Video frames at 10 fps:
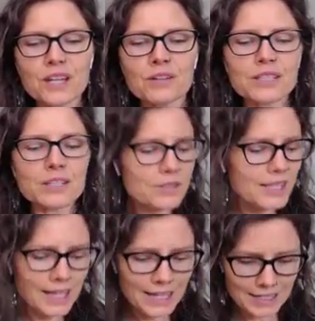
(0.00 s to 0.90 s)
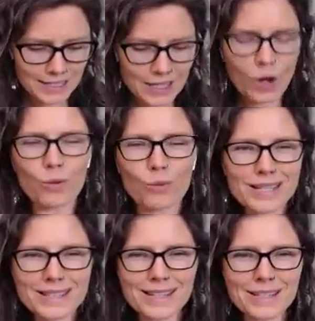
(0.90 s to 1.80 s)
All right, so second is,
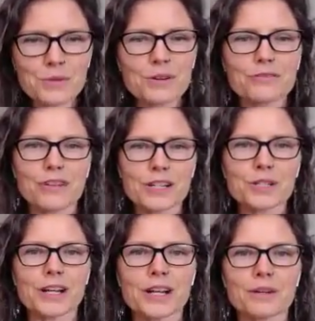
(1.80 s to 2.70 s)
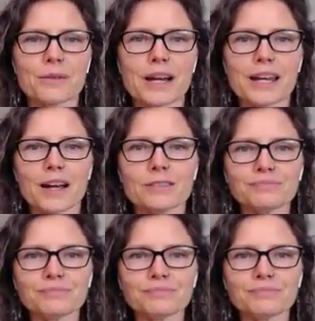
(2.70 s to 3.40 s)
what's in your refrigerator right now?